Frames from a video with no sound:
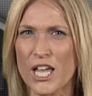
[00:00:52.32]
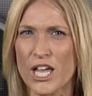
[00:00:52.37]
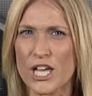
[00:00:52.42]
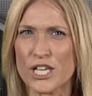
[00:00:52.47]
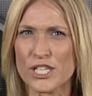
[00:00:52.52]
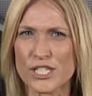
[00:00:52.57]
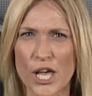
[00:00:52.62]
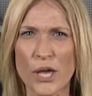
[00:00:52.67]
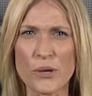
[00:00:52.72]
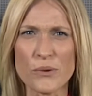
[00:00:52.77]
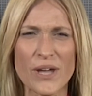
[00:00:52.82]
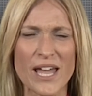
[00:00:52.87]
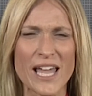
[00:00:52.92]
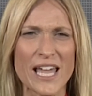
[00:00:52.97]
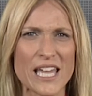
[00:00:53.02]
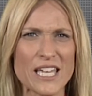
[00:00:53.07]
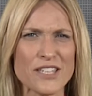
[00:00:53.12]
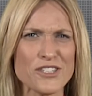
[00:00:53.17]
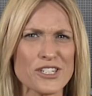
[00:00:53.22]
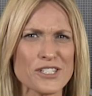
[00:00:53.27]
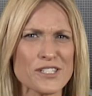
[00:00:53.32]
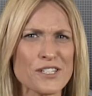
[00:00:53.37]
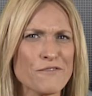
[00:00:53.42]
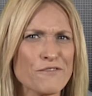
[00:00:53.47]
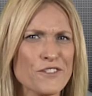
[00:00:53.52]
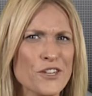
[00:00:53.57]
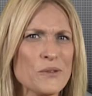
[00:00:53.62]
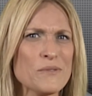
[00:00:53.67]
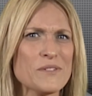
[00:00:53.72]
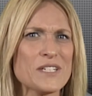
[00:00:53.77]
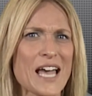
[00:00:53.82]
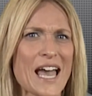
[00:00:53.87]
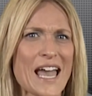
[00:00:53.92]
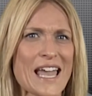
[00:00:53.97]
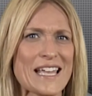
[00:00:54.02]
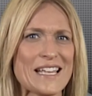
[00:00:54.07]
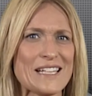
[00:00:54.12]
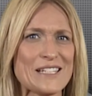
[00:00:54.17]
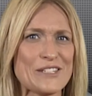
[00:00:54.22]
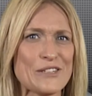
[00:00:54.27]
So in just a few
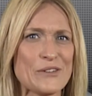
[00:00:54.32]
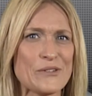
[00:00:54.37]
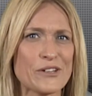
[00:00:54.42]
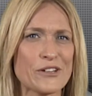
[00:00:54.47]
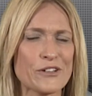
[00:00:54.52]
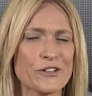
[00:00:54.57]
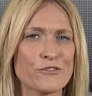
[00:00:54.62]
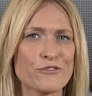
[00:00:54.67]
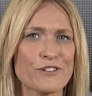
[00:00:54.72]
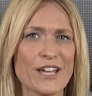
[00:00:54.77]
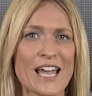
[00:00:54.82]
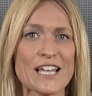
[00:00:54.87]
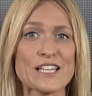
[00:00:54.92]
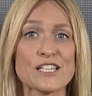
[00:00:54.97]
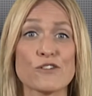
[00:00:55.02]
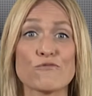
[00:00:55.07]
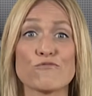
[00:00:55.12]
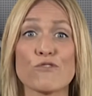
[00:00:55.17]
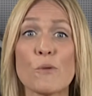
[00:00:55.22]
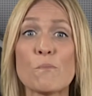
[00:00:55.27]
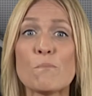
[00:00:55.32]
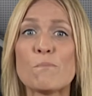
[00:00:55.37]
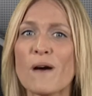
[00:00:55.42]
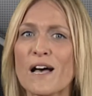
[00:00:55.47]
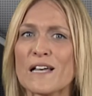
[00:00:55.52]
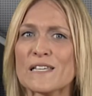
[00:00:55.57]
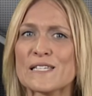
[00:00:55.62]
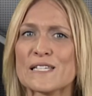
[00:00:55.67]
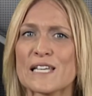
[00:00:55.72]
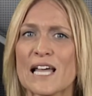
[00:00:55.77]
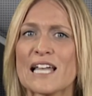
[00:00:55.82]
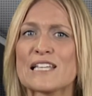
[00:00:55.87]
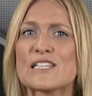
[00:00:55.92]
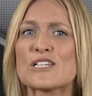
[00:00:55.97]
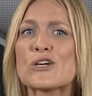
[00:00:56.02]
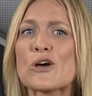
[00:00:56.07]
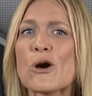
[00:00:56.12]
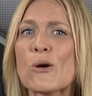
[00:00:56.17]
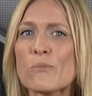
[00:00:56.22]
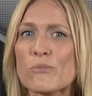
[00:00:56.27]
days, you can create a robust
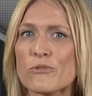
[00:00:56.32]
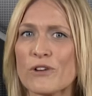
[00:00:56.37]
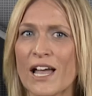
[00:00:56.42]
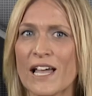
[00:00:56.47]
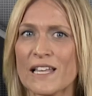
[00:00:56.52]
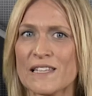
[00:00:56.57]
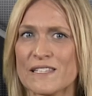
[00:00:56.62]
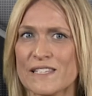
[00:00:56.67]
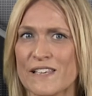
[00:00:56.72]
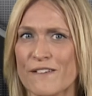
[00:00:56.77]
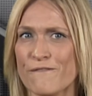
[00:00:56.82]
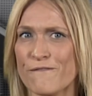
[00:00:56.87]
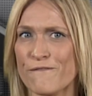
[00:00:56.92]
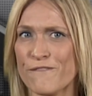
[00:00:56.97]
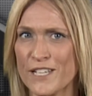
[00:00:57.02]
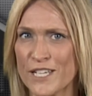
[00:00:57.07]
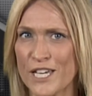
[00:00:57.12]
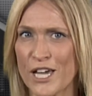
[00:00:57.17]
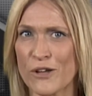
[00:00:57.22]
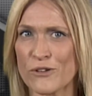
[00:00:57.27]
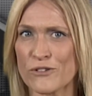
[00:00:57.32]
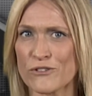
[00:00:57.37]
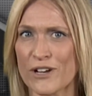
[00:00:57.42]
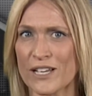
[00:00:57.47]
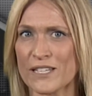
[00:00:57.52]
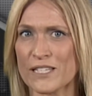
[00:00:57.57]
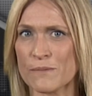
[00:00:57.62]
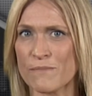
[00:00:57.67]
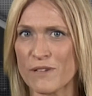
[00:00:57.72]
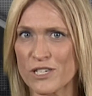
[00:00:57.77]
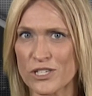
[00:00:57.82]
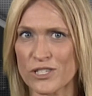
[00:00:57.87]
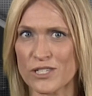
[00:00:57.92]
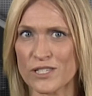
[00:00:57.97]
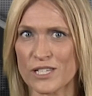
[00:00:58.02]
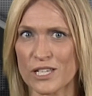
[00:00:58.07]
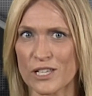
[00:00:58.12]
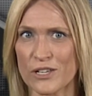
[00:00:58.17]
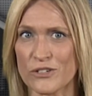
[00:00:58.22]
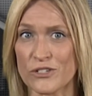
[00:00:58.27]
and comprehensive video transmission
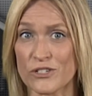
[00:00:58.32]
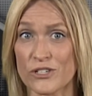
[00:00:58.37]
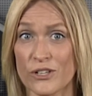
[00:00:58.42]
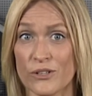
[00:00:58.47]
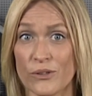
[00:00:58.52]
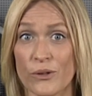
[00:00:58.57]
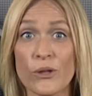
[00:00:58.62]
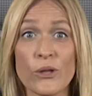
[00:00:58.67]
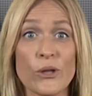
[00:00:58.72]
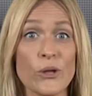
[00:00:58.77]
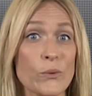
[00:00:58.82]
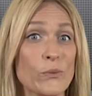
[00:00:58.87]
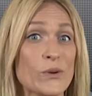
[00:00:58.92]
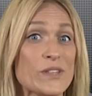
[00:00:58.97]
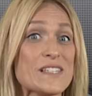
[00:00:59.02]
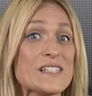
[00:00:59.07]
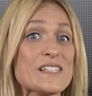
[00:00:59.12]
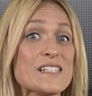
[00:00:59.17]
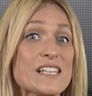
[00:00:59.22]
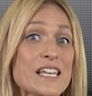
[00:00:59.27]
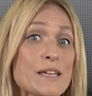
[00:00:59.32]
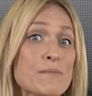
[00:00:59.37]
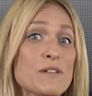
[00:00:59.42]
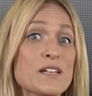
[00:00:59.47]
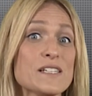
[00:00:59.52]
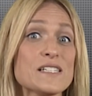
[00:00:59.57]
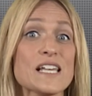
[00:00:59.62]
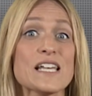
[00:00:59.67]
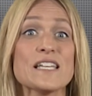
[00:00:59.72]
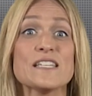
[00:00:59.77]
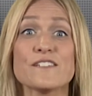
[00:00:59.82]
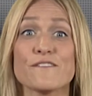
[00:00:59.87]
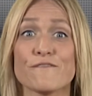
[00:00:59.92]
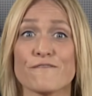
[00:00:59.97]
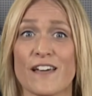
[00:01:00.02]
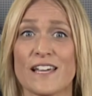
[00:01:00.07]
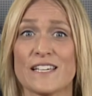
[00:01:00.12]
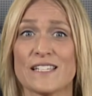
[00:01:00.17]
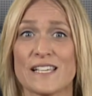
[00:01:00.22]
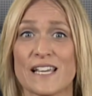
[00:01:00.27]
solution with seamless
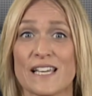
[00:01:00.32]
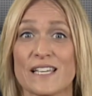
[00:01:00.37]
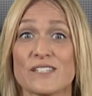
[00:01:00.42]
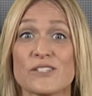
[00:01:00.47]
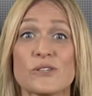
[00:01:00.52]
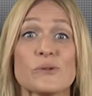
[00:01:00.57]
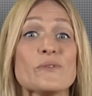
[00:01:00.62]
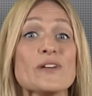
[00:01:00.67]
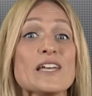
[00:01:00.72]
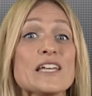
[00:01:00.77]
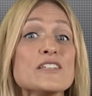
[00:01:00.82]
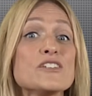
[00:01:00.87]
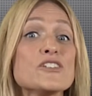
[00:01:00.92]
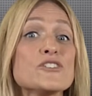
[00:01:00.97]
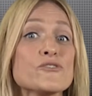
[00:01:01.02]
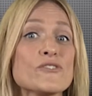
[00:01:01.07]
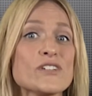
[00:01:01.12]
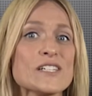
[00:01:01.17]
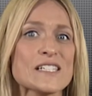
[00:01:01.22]
interfacing to industry